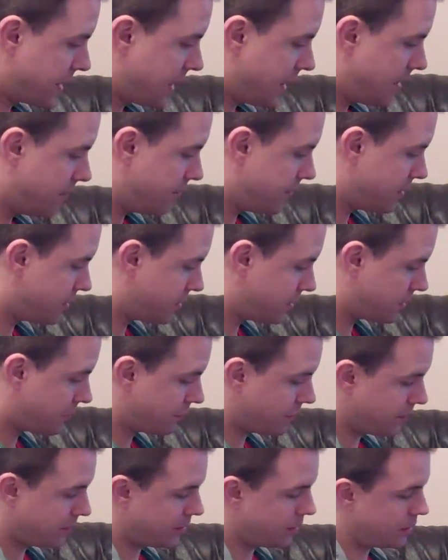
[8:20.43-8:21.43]
This is from
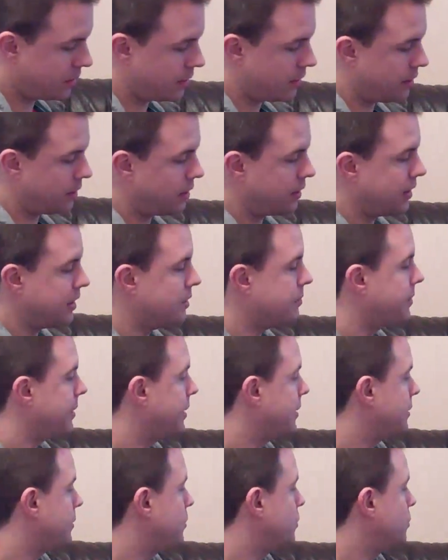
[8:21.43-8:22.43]
an eBay
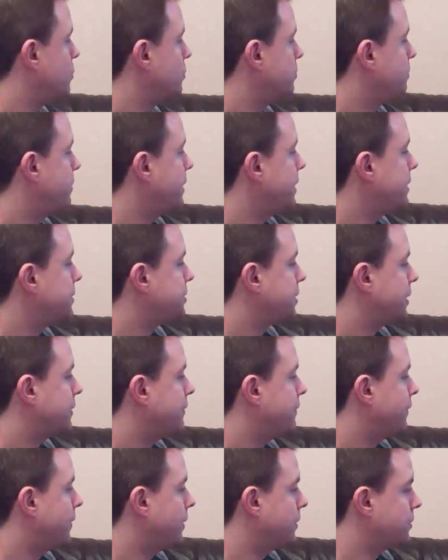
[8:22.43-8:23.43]
called PJ
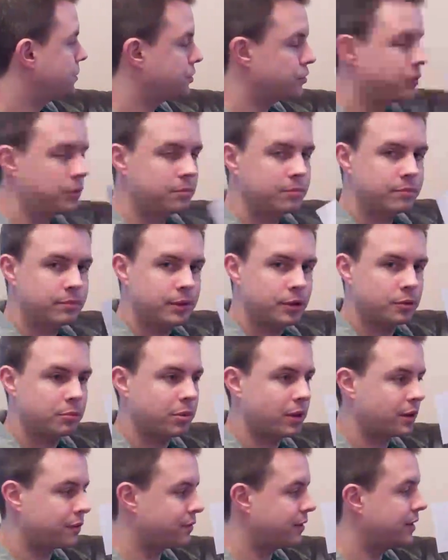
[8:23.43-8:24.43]
Firestorm. Little plug
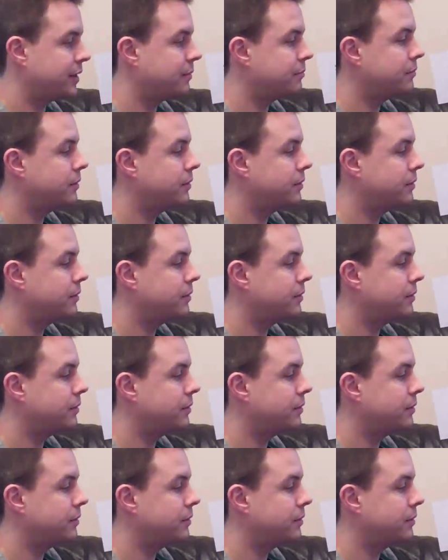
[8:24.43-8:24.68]
for him.